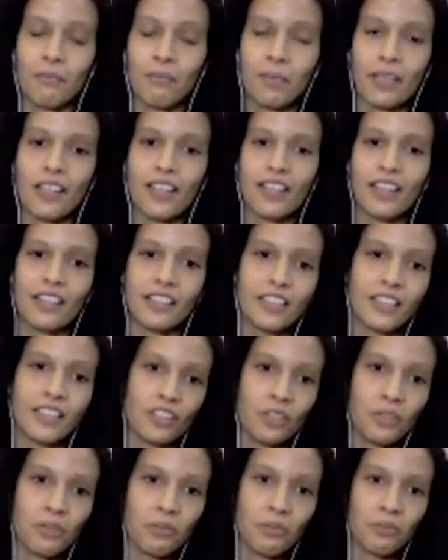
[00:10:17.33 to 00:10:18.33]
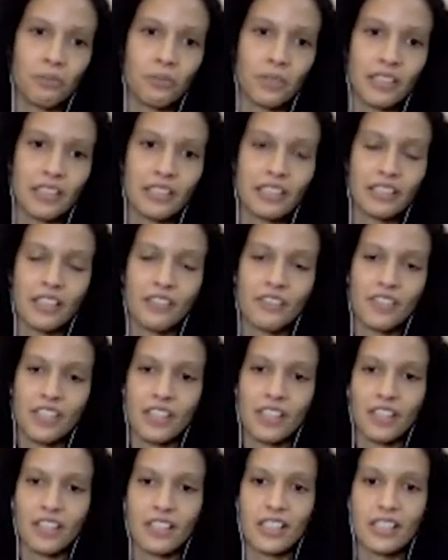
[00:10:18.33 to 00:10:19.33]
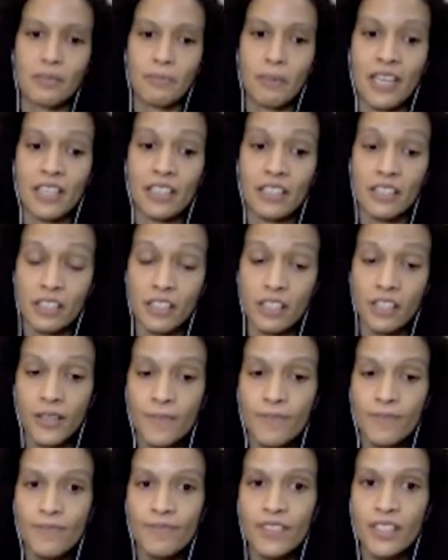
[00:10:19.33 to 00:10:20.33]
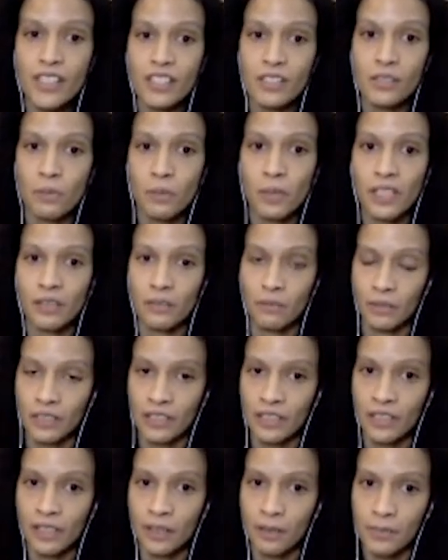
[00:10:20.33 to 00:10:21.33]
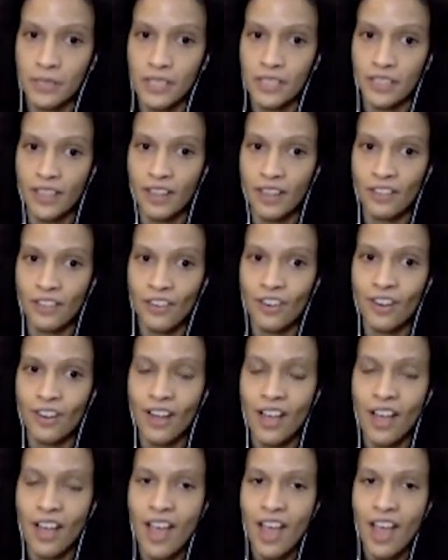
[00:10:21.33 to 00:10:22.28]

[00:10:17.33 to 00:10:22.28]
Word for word: but until you really see everything in space is when it really comes together.